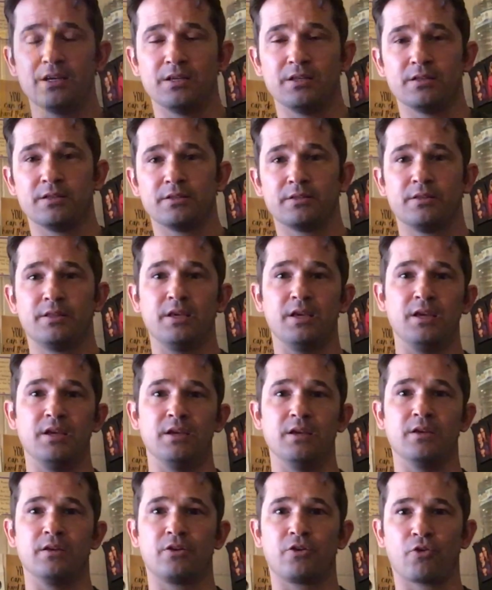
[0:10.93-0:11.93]
in
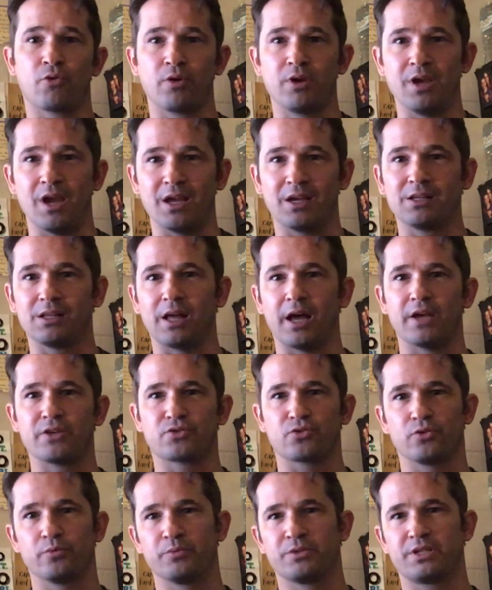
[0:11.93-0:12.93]
the Create
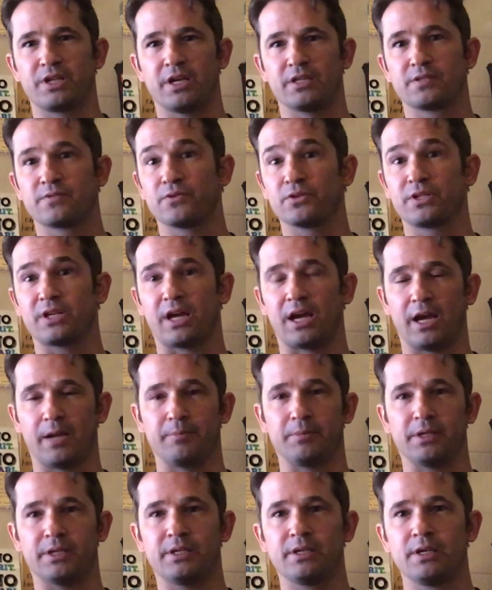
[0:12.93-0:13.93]
Classroom stands for
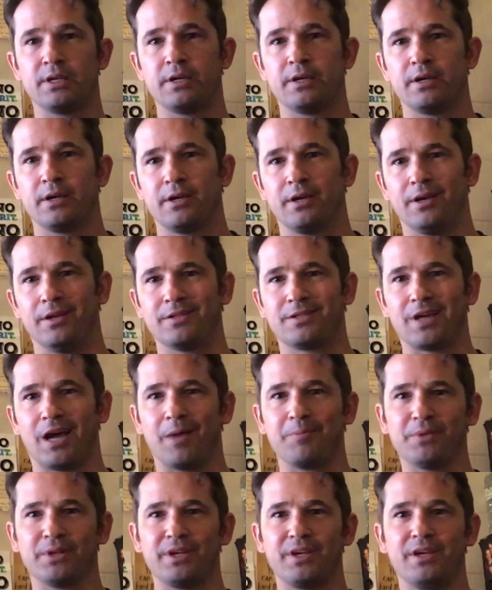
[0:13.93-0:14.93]
timely. And
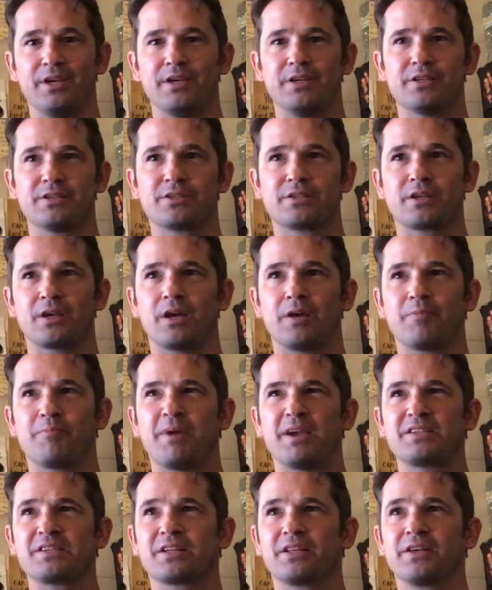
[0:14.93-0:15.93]
timely is
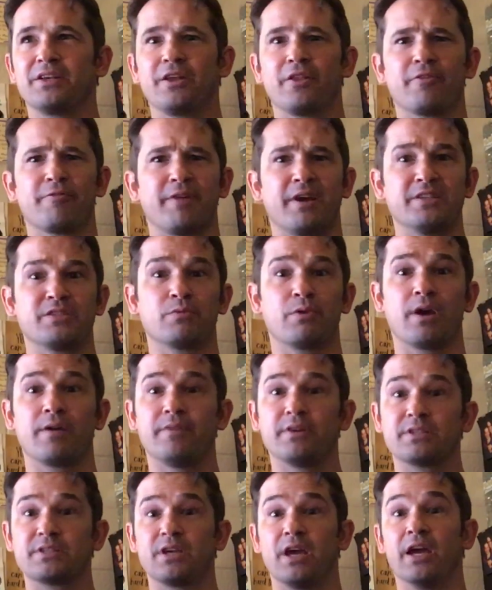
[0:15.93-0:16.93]
basically another fancy way
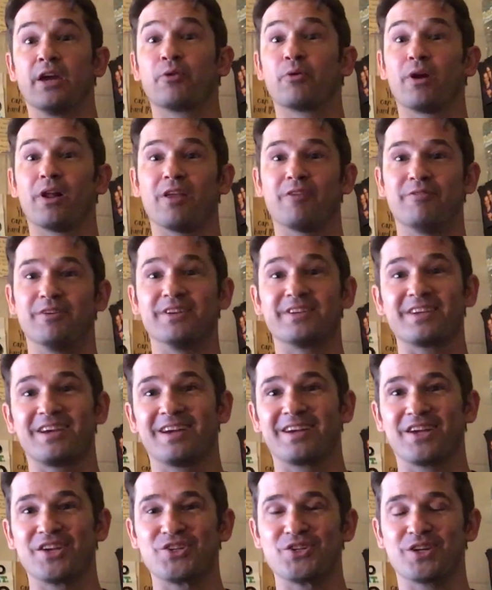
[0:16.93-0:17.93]
of us saying relevant,
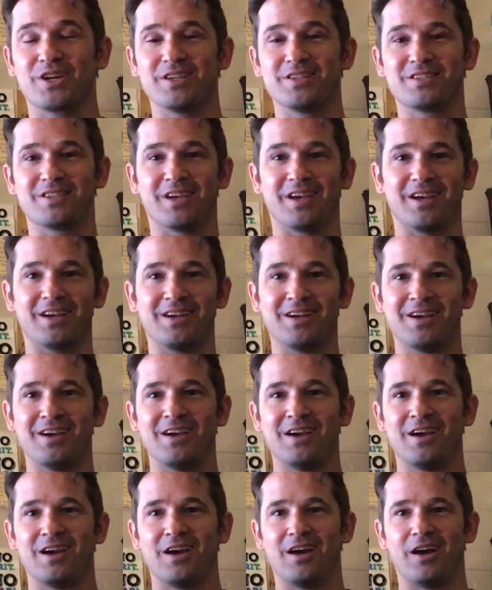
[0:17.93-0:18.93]
I guess you could say.
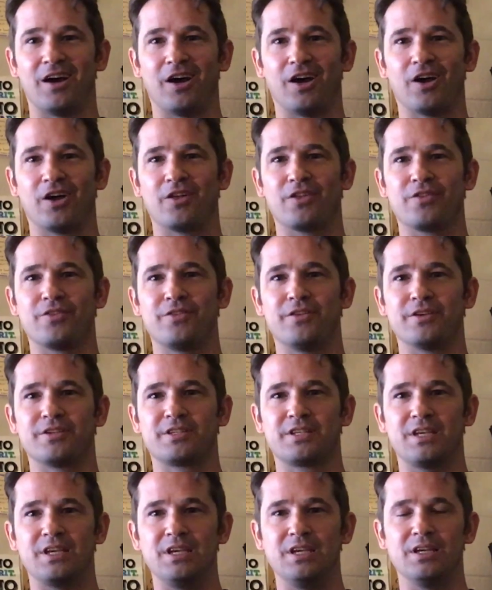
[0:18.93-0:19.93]
The
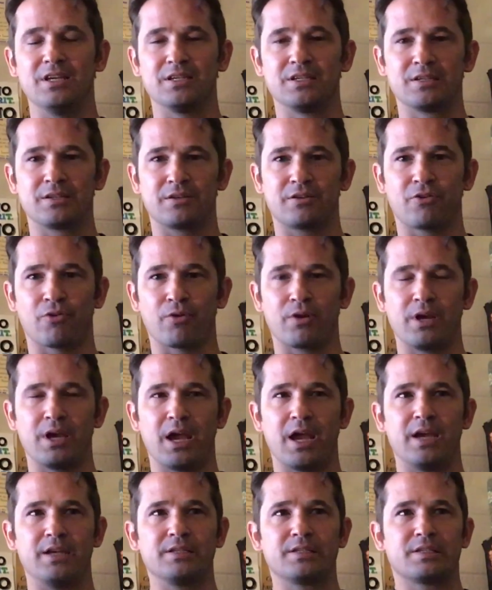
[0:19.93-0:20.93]
T in
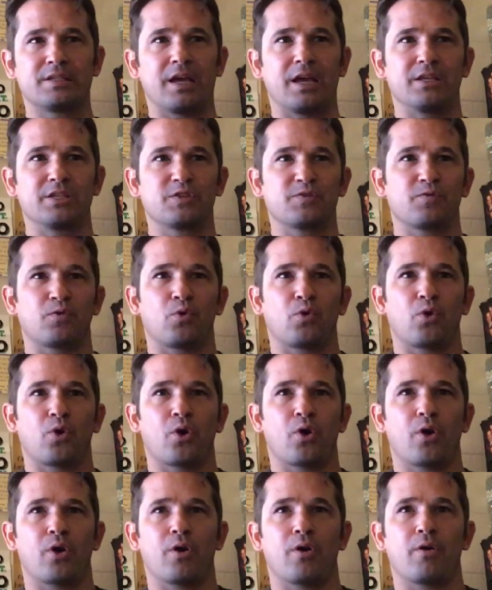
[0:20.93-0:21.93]
Create stands
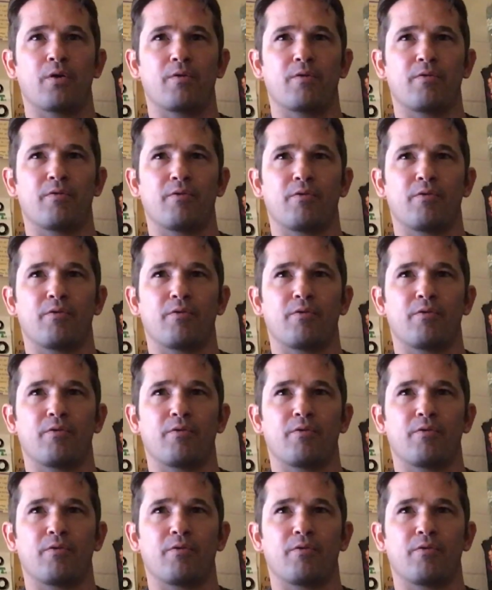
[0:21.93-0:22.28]
for